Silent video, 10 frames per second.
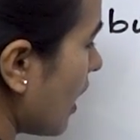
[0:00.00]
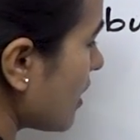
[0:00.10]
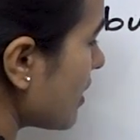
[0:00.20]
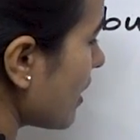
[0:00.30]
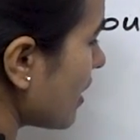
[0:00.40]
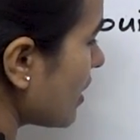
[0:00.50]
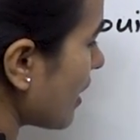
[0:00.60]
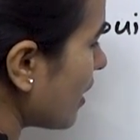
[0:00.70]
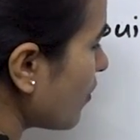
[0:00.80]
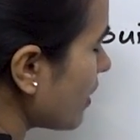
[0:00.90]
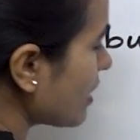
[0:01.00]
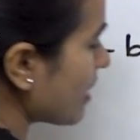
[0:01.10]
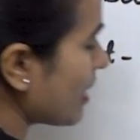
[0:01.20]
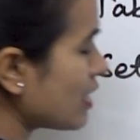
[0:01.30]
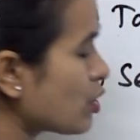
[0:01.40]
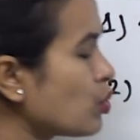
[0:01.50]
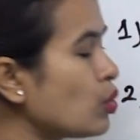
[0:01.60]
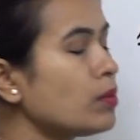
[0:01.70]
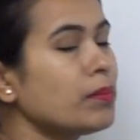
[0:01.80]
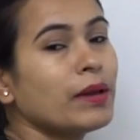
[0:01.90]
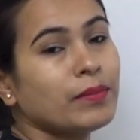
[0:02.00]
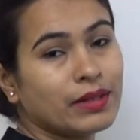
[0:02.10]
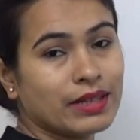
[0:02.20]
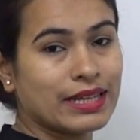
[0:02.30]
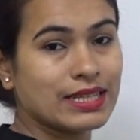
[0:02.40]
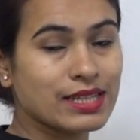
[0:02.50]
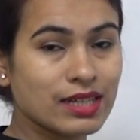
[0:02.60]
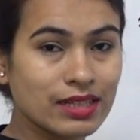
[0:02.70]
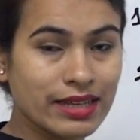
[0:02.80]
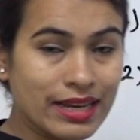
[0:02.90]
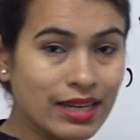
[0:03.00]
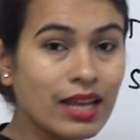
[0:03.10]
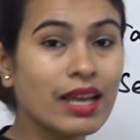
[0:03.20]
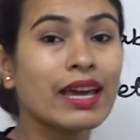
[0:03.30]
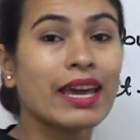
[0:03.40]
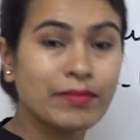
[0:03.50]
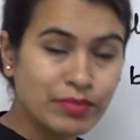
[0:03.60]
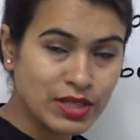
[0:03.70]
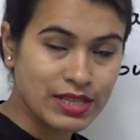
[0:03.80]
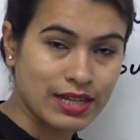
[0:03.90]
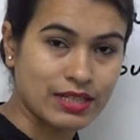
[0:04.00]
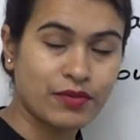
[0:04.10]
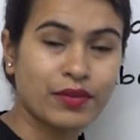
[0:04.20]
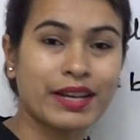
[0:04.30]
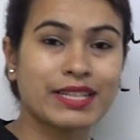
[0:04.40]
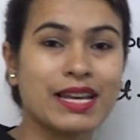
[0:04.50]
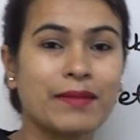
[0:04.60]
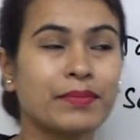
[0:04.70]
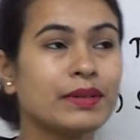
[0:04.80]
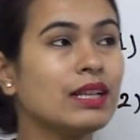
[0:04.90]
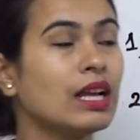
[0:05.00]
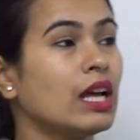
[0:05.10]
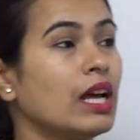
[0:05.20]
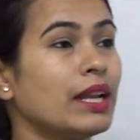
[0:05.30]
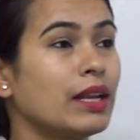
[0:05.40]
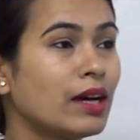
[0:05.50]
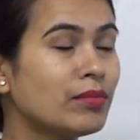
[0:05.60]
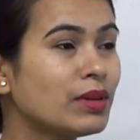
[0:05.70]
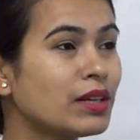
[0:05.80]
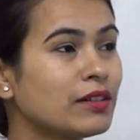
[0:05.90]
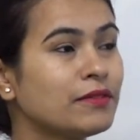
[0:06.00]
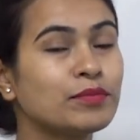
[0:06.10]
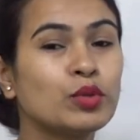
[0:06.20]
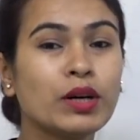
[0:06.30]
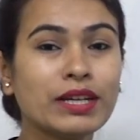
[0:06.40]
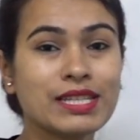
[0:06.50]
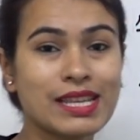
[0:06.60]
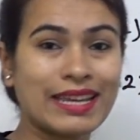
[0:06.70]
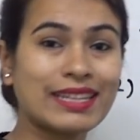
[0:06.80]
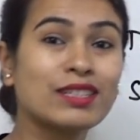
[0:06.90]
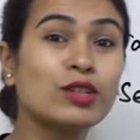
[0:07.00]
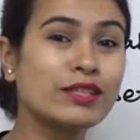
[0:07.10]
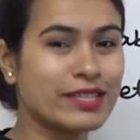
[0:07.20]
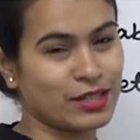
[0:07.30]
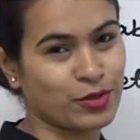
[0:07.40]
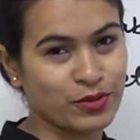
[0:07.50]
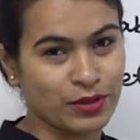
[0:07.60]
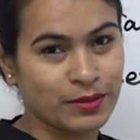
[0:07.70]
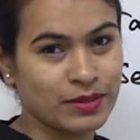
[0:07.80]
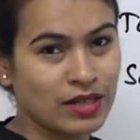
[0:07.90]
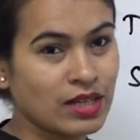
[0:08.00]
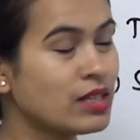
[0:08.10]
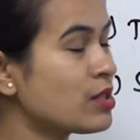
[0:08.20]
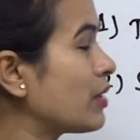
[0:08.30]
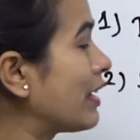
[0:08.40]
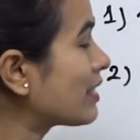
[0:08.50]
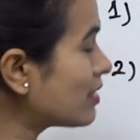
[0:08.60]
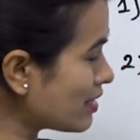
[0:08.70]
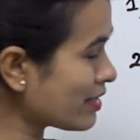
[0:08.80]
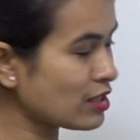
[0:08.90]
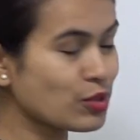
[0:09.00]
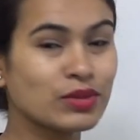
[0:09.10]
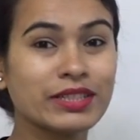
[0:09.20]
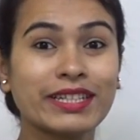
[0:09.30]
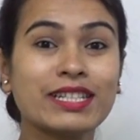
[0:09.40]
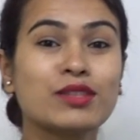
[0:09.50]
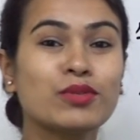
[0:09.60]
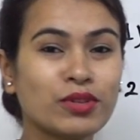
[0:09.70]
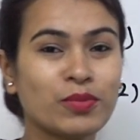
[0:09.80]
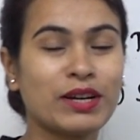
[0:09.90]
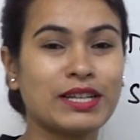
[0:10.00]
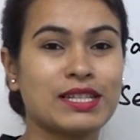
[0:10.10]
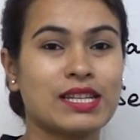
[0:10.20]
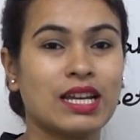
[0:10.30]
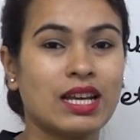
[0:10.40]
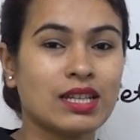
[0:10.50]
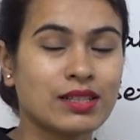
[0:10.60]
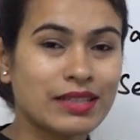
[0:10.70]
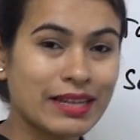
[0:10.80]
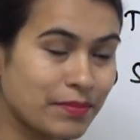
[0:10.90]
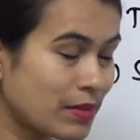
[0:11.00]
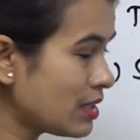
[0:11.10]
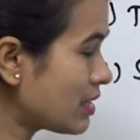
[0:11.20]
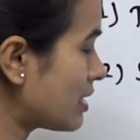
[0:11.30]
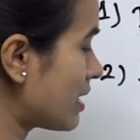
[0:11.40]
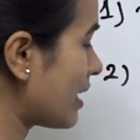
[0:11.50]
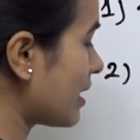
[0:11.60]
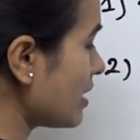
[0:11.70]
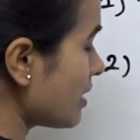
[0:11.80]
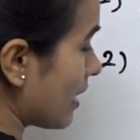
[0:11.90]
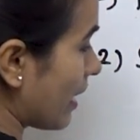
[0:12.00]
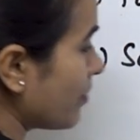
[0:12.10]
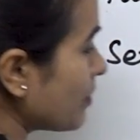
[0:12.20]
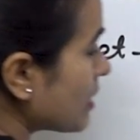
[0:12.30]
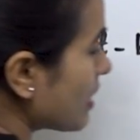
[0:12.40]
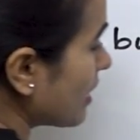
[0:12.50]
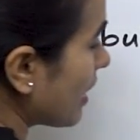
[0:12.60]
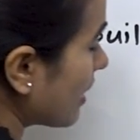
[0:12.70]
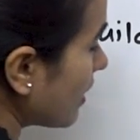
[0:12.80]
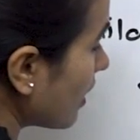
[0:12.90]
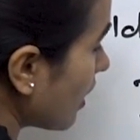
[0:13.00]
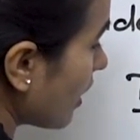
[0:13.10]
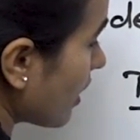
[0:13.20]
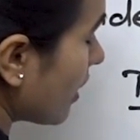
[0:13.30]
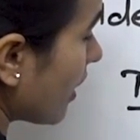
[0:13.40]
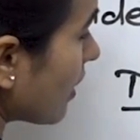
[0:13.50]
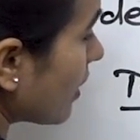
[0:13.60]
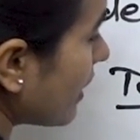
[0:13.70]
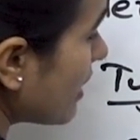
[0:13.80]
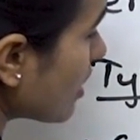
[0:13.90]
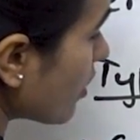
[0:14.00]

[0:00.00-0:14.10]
set in which there is no member is called an empty set. For example, number of boys in girls' school. So in girls' school, there is no boys. So that means the set is empty set, and it is